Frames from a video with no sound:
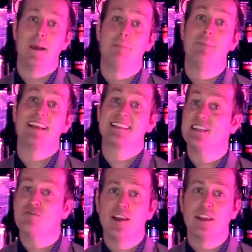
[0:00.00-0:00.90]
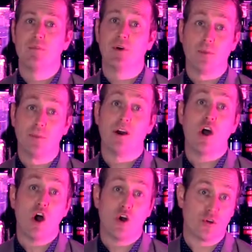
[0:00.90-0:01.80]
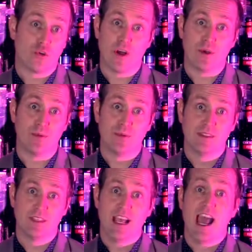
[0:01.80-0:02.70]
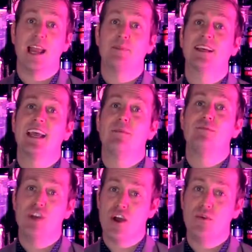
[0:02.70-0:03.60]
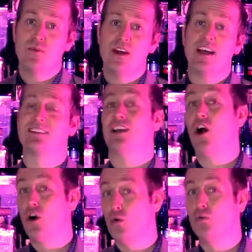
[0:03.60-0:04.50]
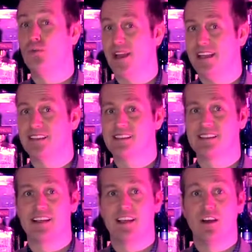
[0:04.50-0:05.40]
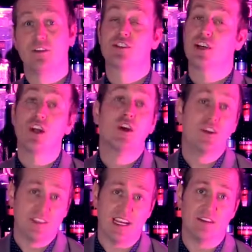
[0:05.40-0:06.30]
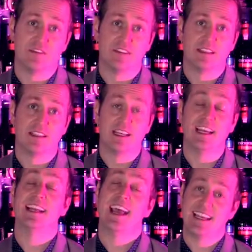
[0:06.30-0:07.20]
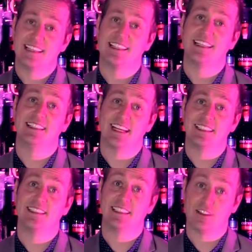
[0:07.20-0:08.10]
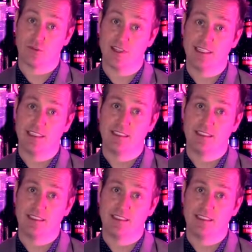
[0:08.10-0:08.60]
Betty ran the pub on her own, and it became known as Owd Betts until her death in 1893.